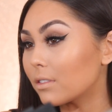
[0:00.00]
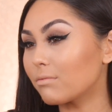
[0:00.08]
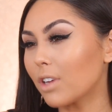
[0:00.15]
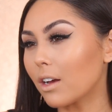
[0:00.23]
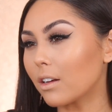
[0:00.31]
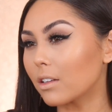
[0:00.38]

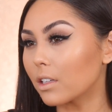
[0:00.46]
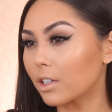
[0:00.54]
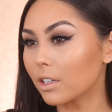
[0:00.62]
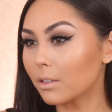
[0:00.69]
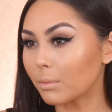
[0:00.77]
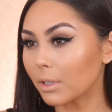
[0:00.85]
not
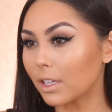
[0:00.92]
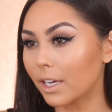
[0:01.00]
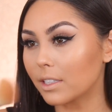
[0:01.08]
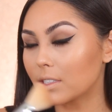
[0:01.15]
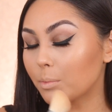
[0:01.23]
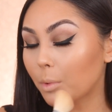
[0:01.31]
glitter, but
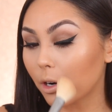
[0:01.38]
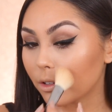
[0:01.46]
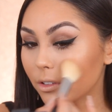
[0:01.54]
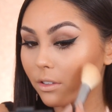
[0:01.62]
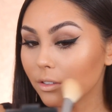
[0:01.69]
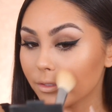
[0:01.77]
like
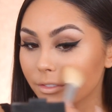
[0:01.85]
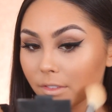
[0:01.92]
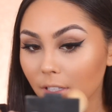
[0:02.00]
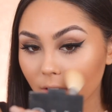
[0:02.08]
sparkle.